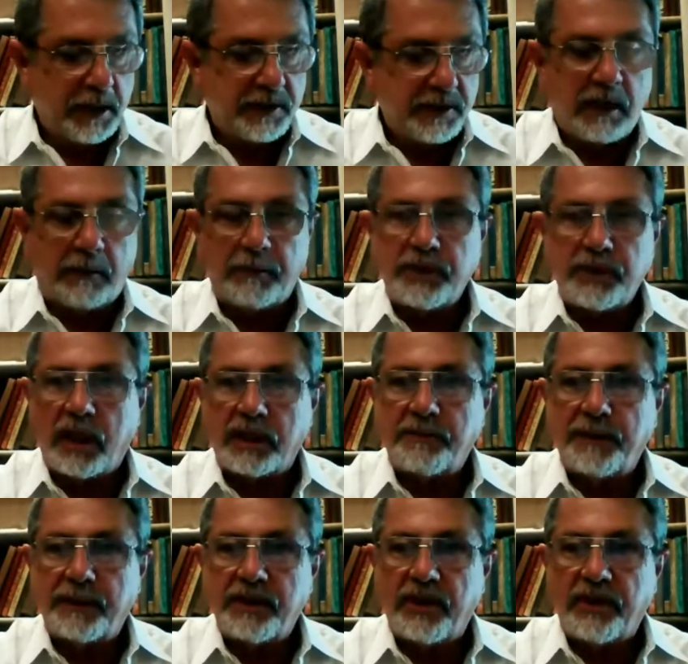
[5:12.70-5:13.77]
summary
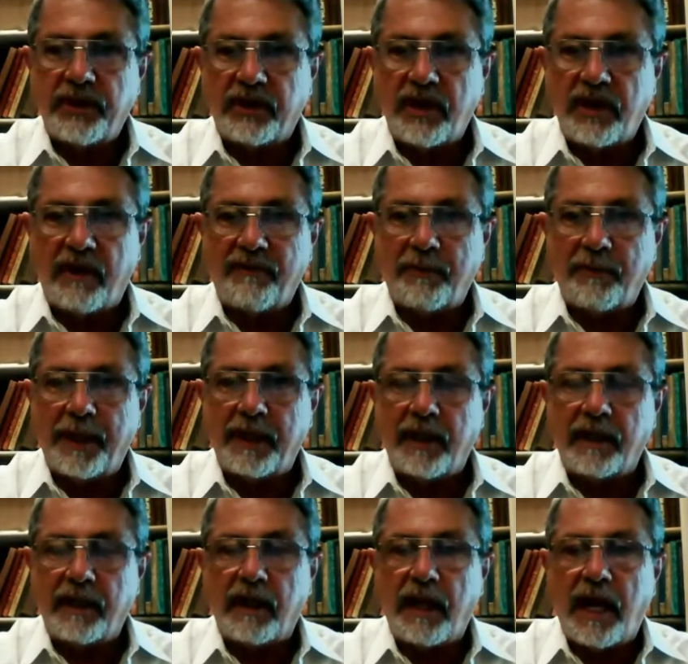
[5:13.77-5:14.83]
judgment to the government
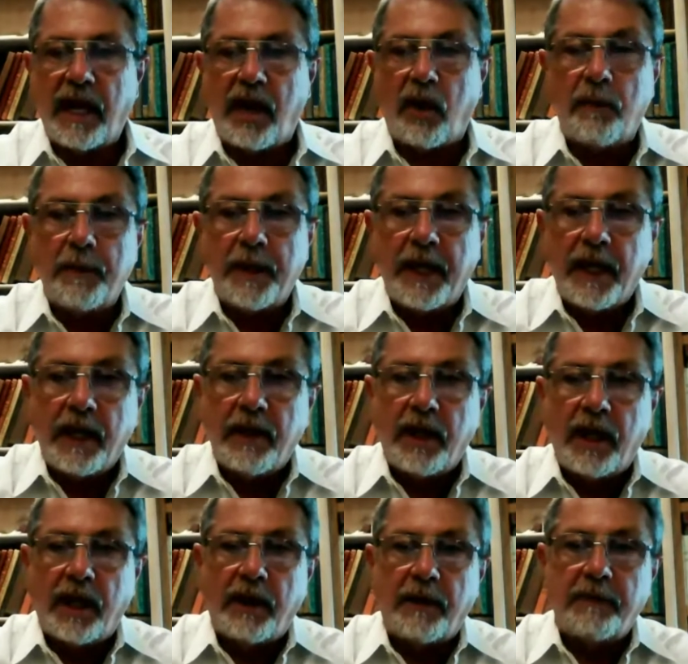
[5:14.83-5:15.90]
and allow
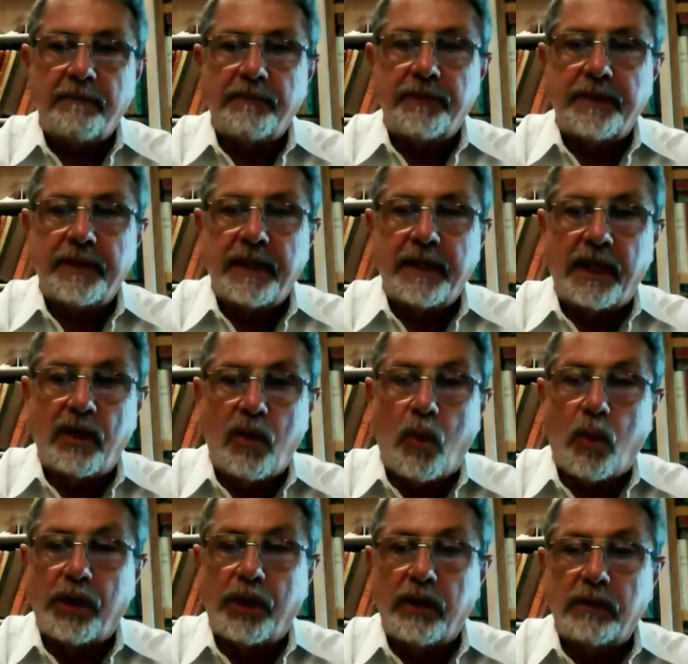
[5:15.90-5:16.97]
and
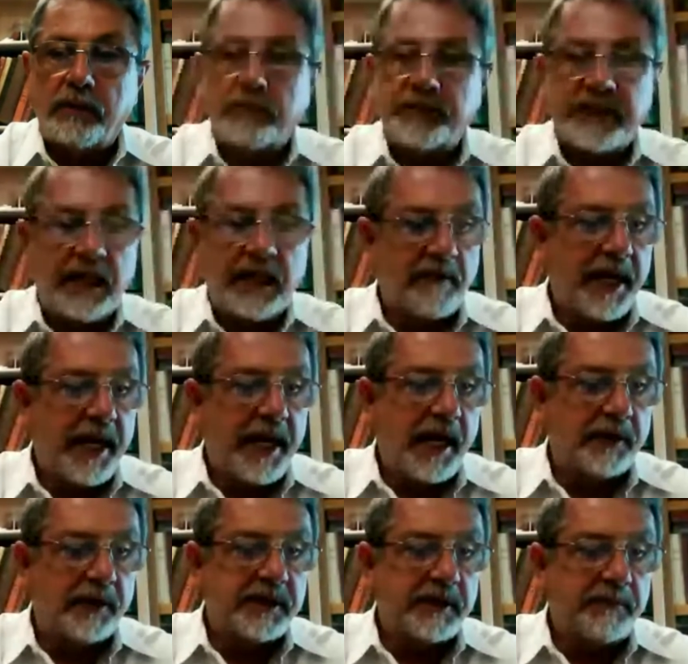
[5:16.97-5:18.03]
order sale of my
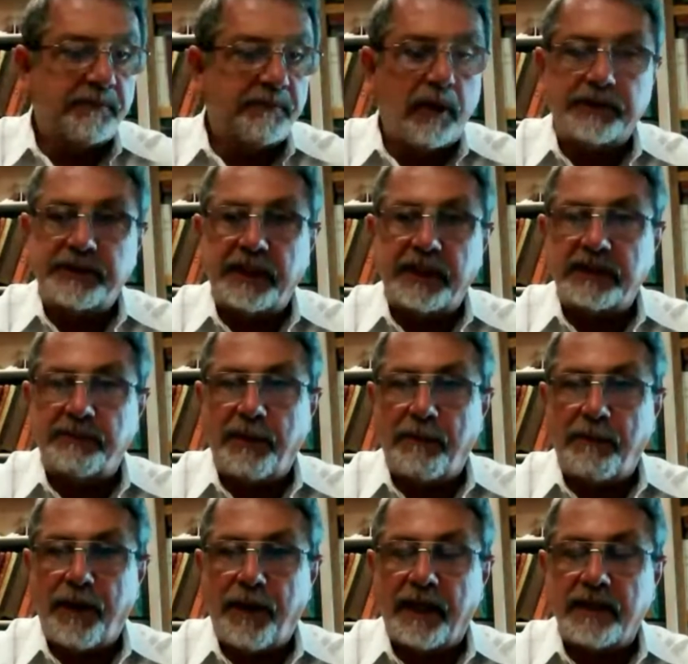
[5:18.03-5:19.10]
house and proceeds to be
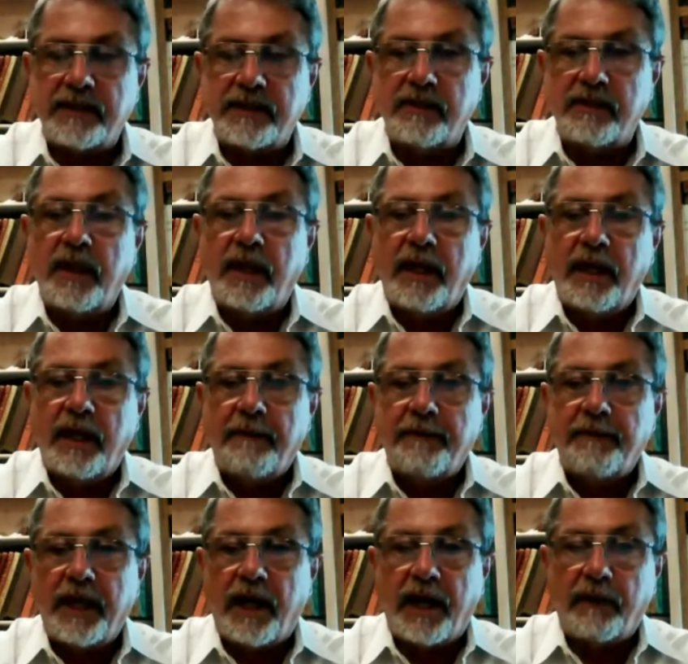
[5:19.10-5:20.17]
paid to
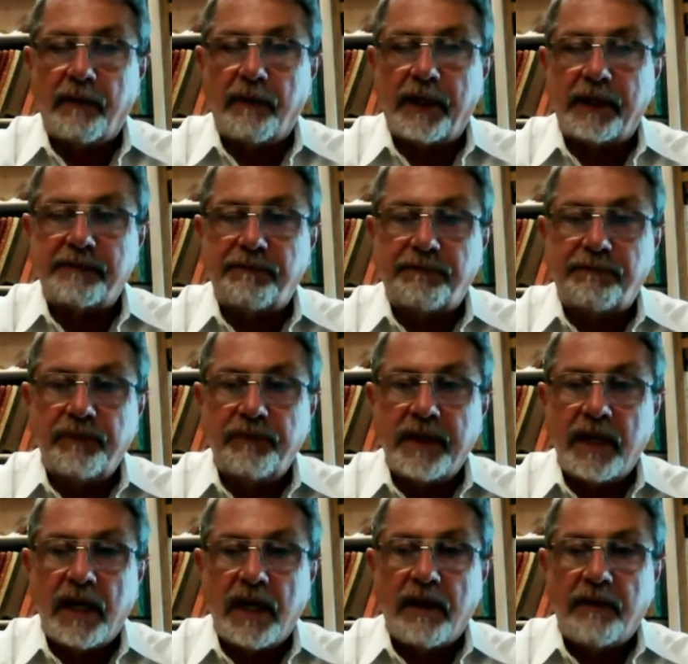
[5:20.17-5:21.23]
the IRS
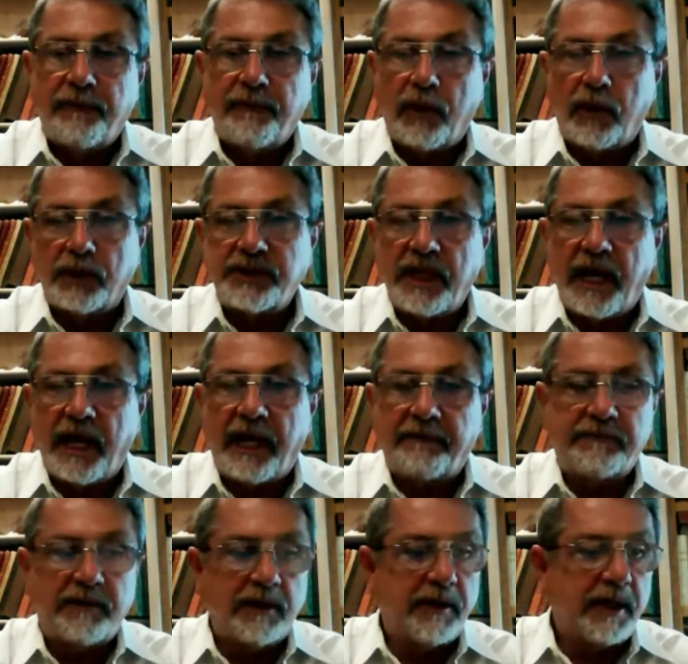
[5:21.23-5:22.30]
first,
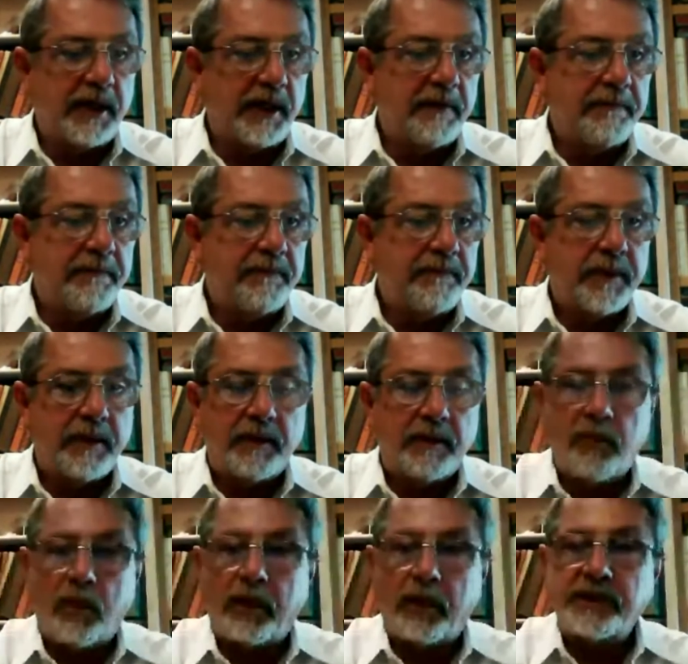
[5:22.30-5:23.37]
after the
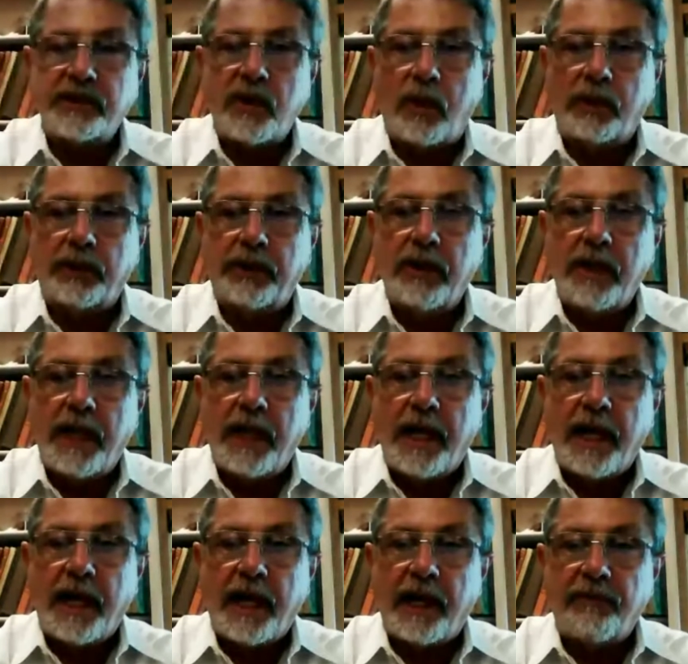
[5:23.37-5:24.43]
mortgage holder,
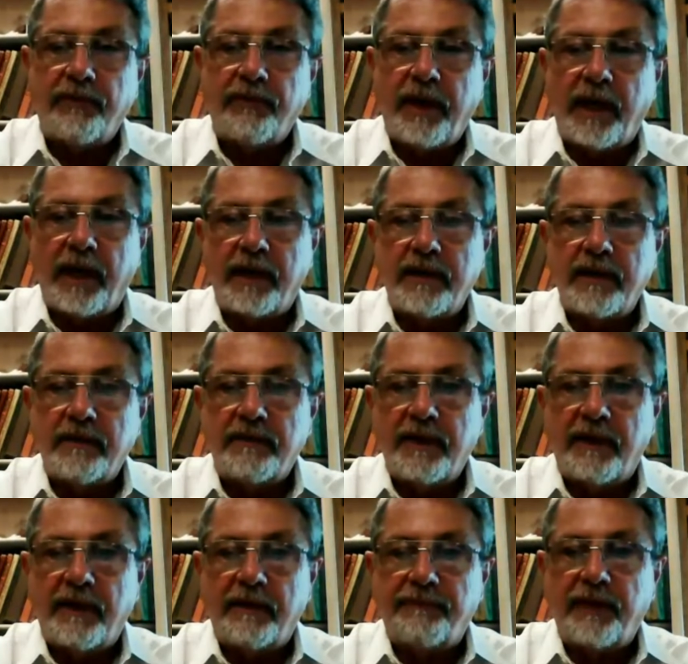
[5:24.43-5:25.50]
and then
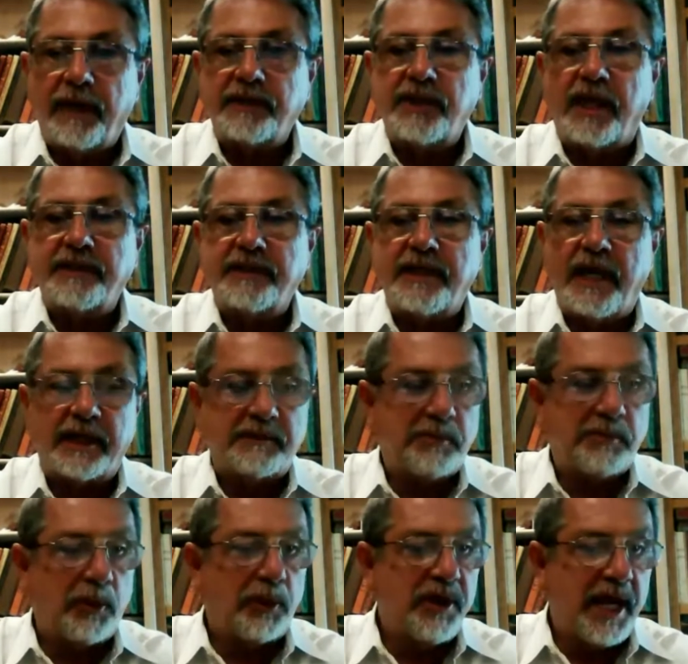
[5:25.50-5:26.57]
the franchise tax
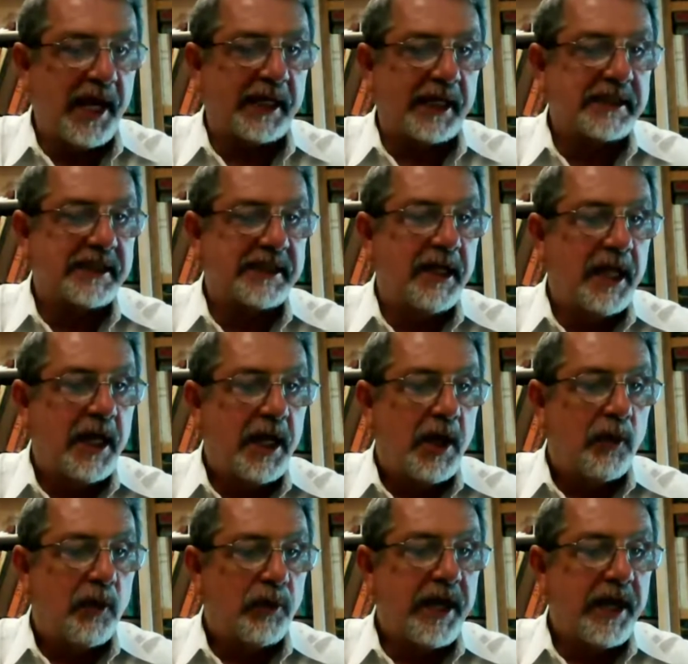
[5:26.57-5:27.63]
board next,
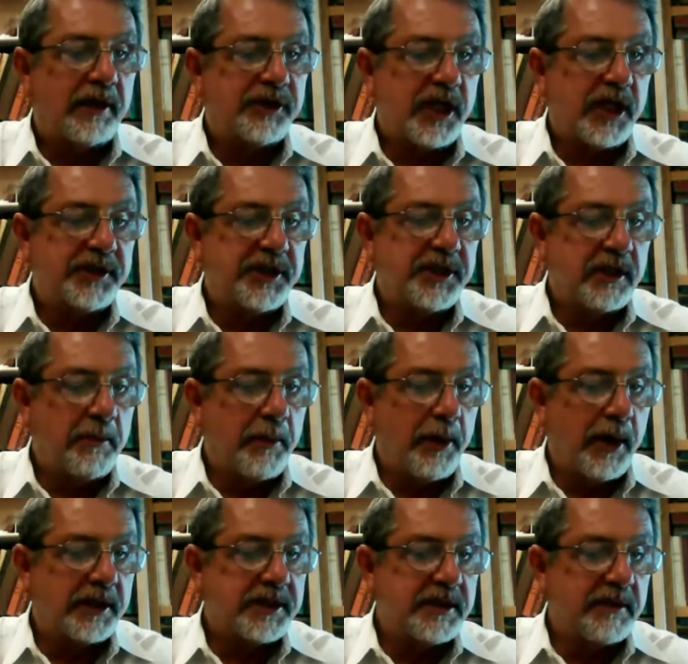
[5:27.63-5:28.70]
without judging the
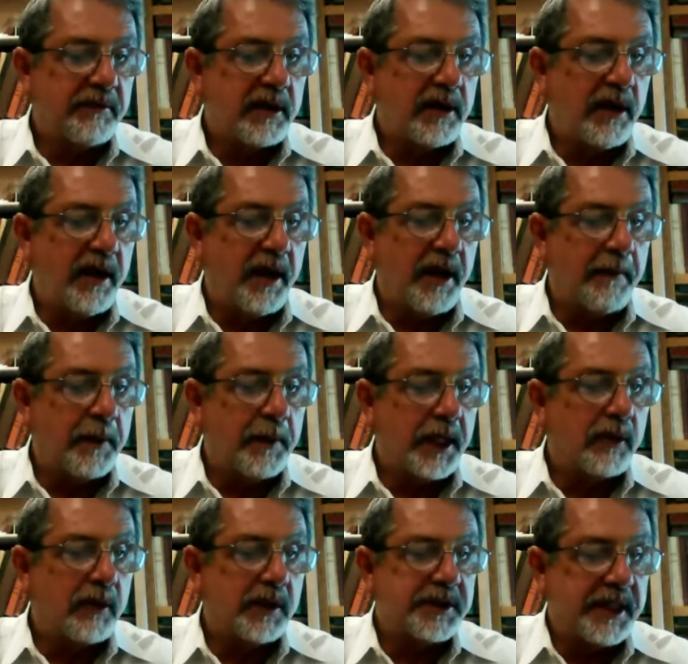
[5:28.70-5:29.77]
merits of the claim. And
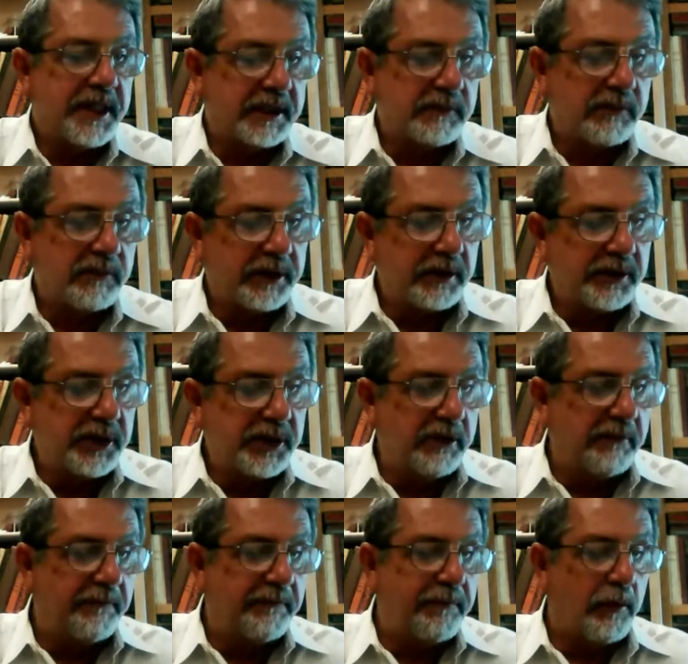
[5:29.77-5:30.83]
of course, that's what they're
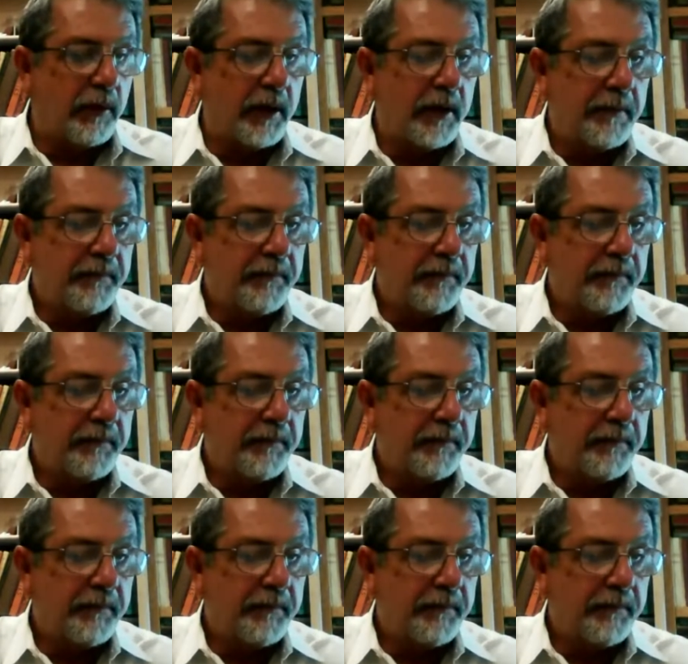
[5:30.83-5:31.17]
shooting for.